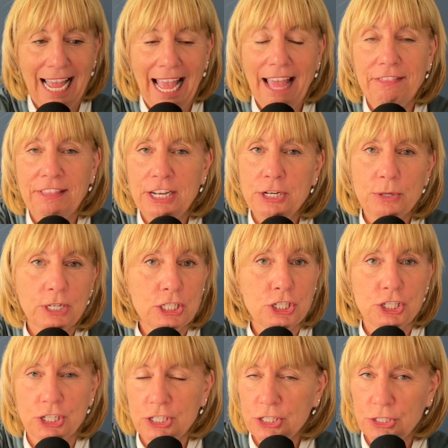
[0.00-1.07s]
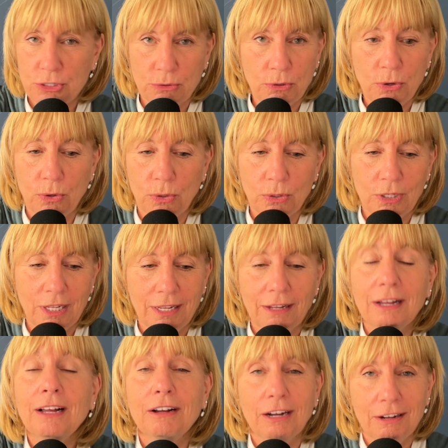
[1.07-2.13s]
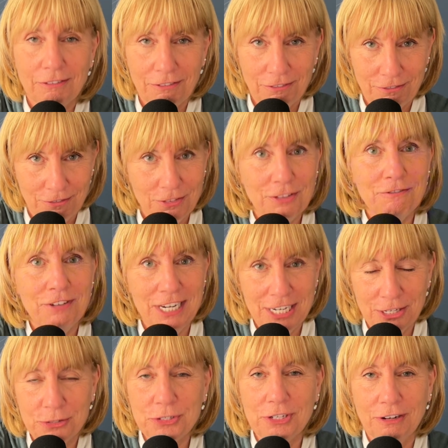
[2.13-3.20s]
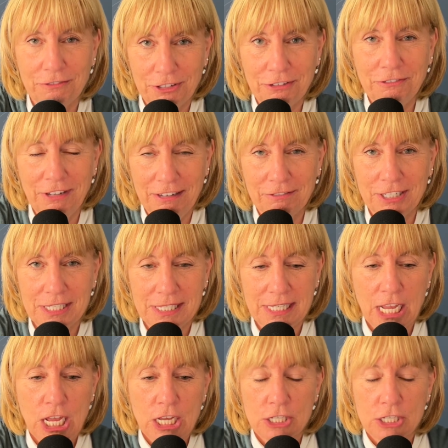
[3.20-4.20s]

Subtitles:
and then you can just scroll the videos of your favorites.